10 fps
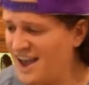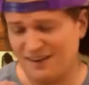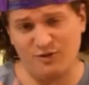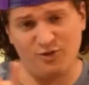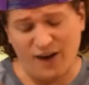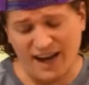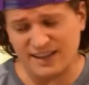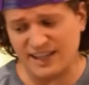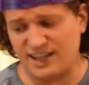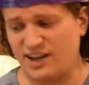And then
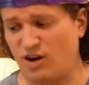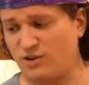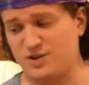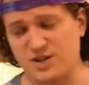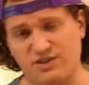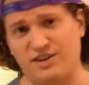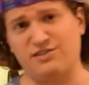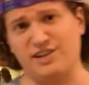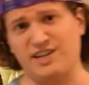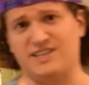finally, our secret
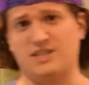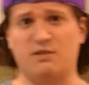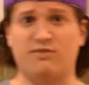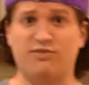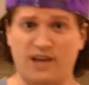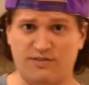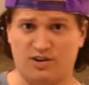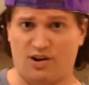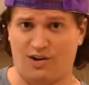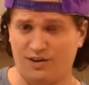ingredient is gonna be
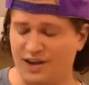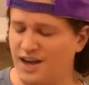flavacol.